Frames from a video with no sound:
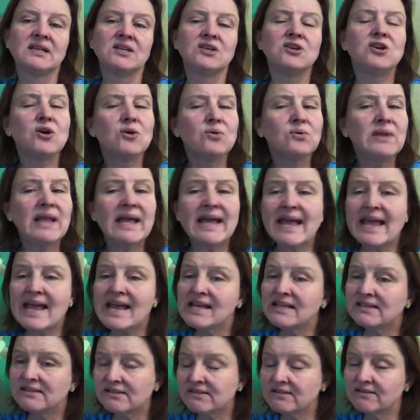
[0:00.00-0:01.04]
No
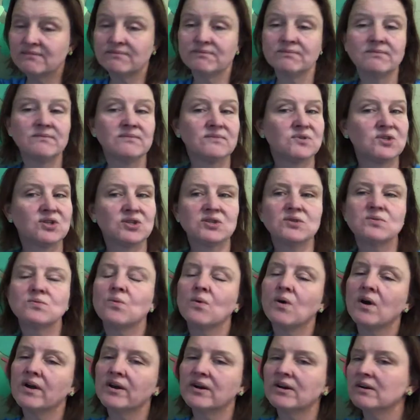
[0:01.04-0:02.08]
land, just
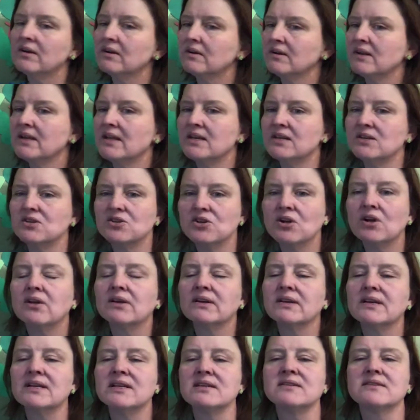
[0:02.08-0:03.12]
water and
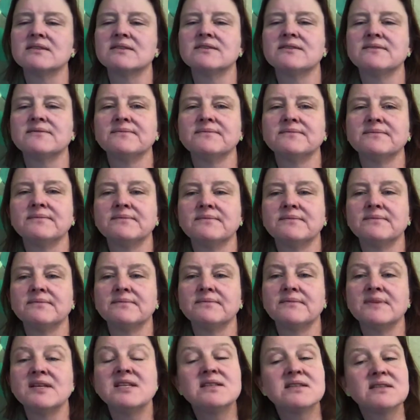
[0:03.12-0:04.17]
darkness.
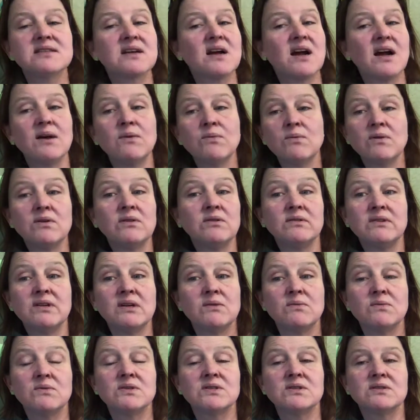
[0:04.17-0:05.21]
In Sky World,
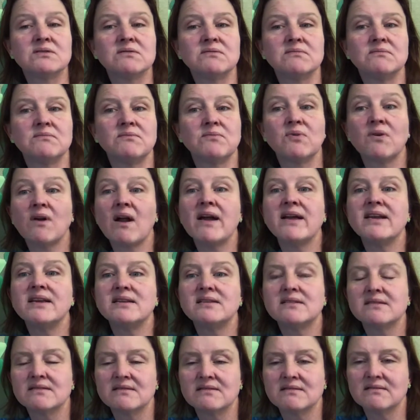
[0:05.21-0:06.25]
it was
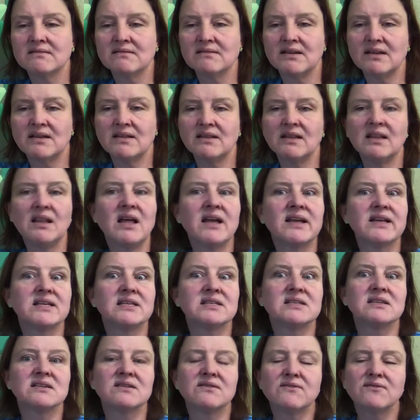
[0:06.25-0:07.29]
bright and
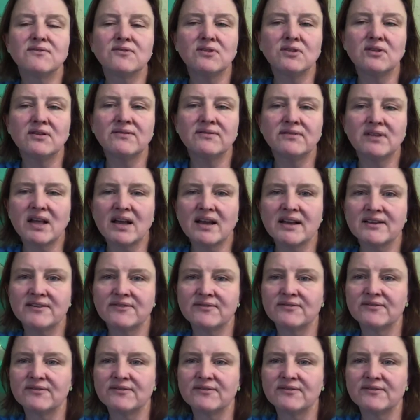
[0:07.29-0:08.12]
light and full of life.